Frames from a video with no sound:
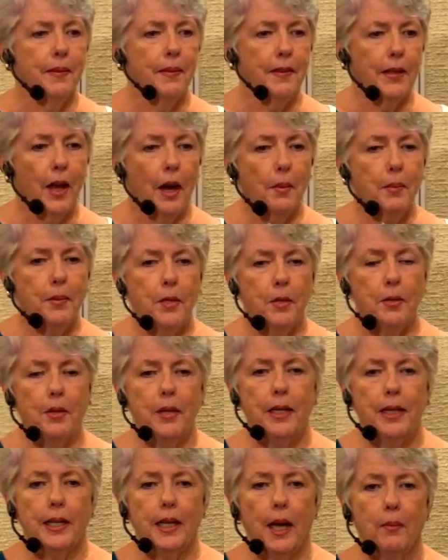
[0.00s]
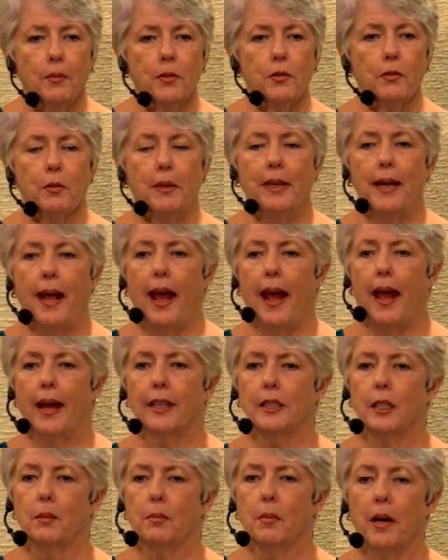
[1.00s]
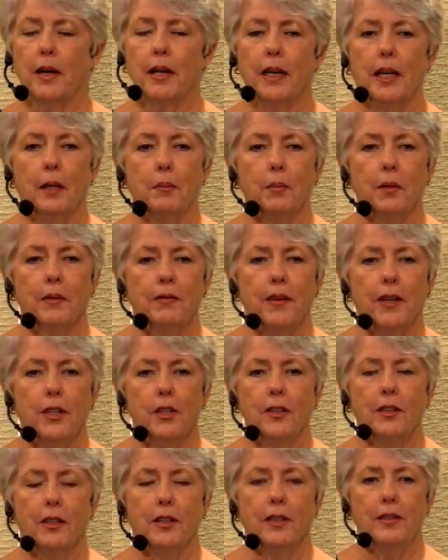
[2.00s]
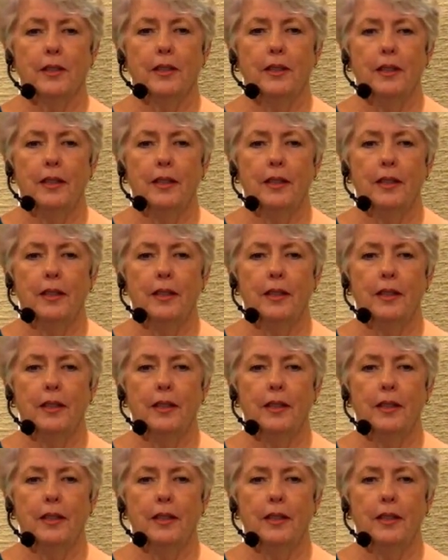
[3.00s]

The opportunity comes for me to ask a marketing professional,